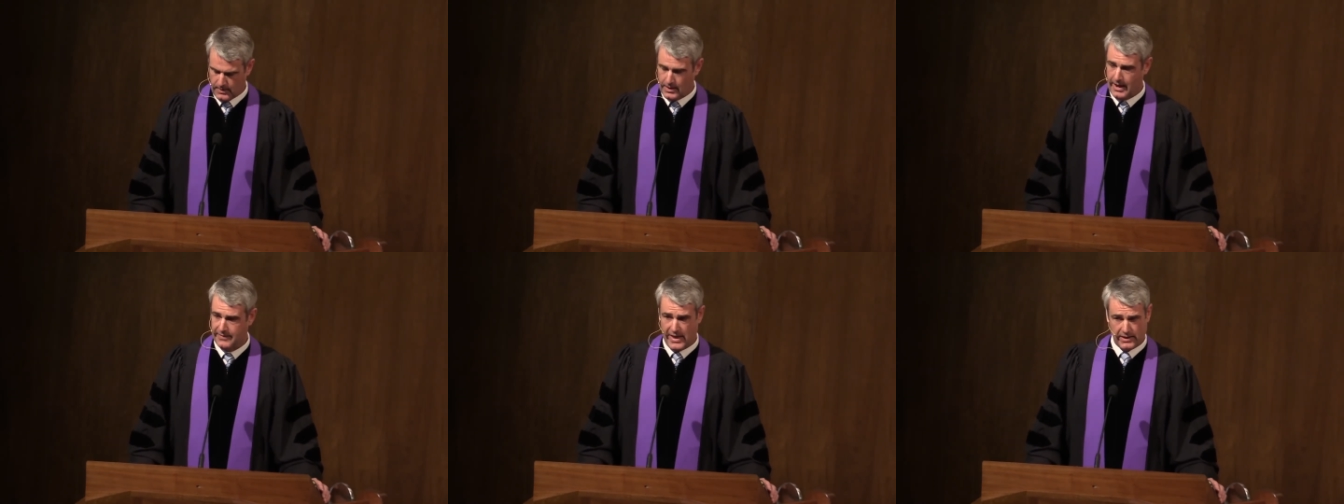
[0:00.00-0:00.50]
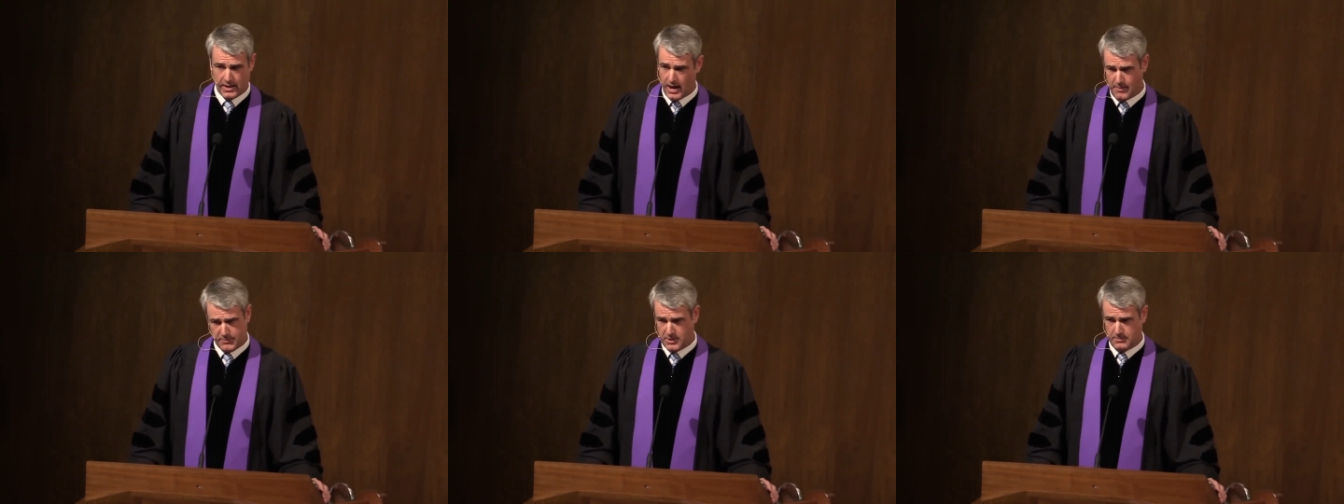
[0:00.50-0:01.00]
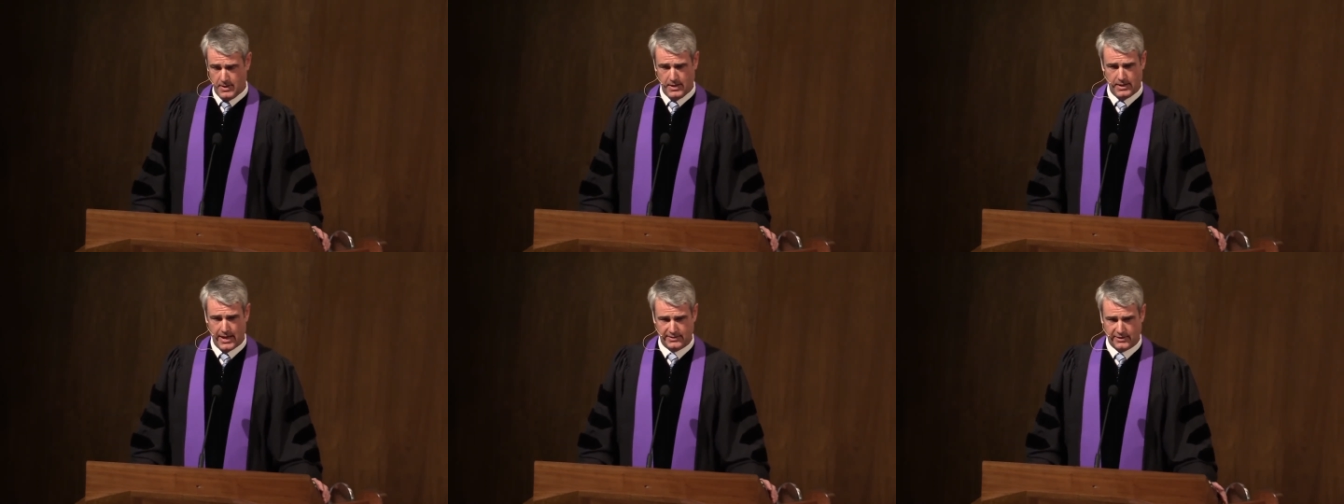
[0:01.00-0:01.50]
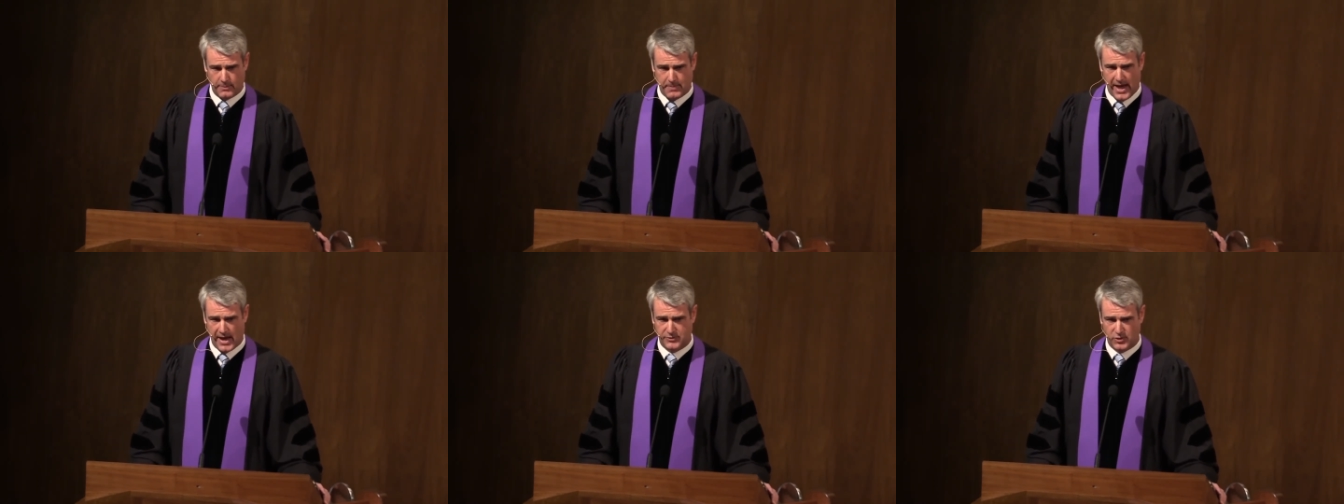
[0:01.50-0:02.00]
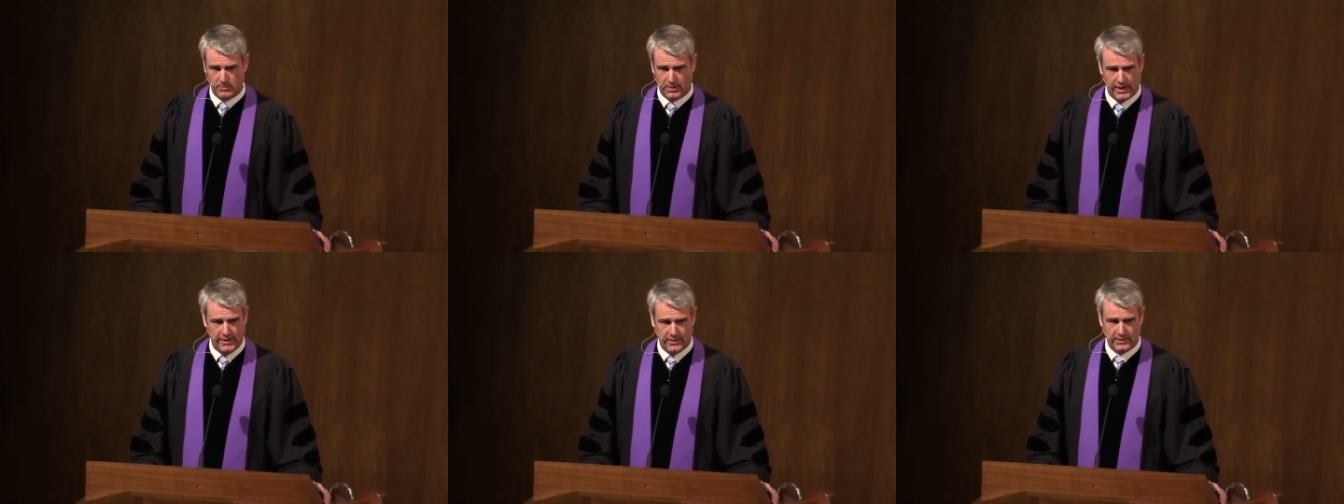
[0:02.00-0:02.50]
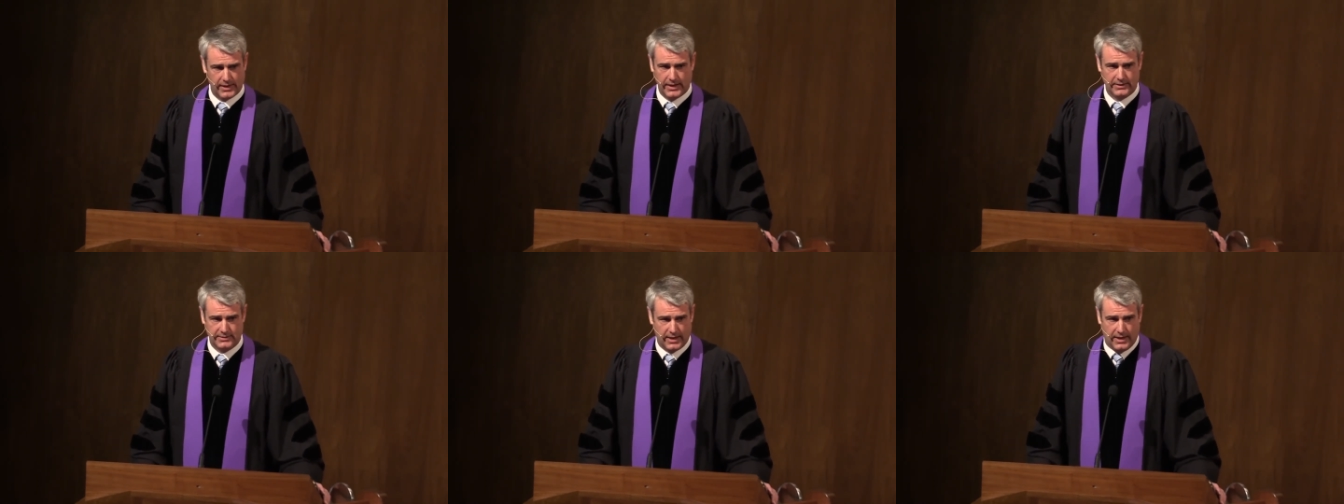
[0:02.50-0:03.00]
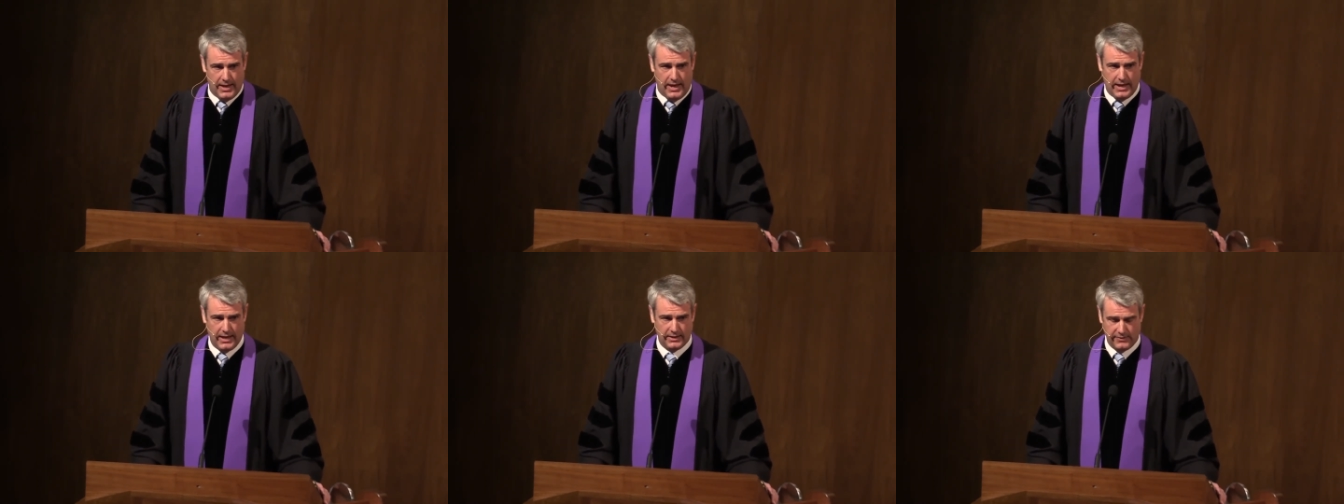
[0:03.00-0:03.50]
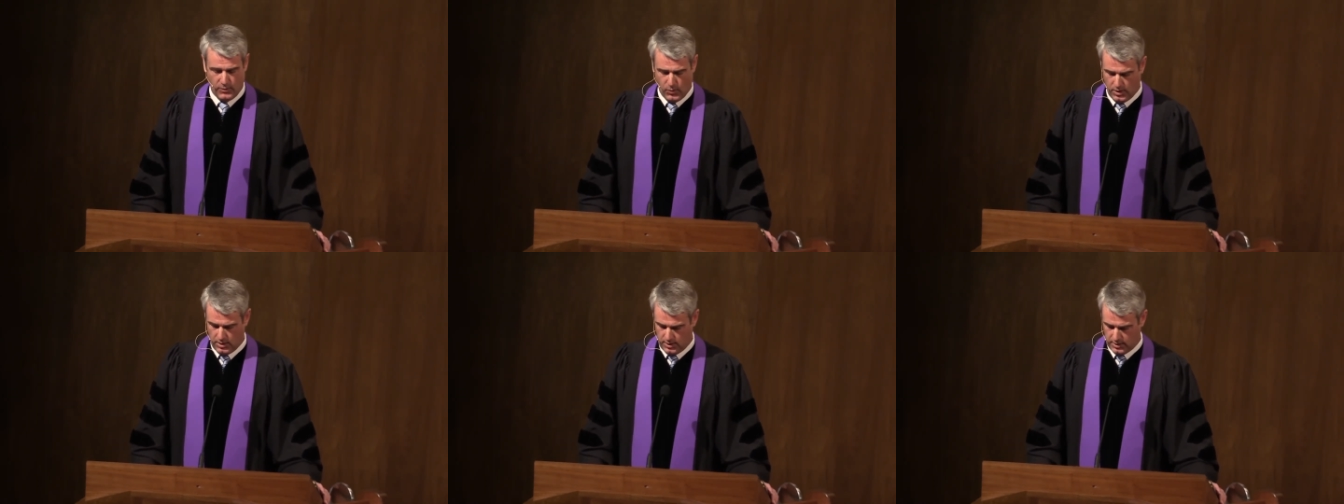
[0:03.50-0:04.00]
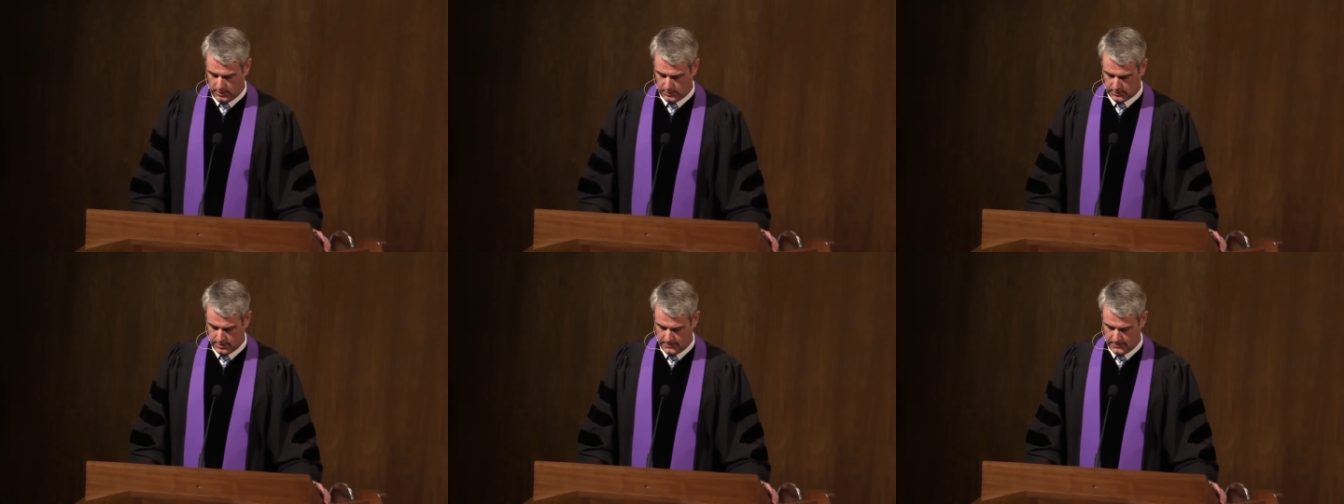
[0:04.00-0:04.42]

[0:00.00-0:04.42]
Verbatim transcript: And they come to me as their pastor, believing that it's the end of the world.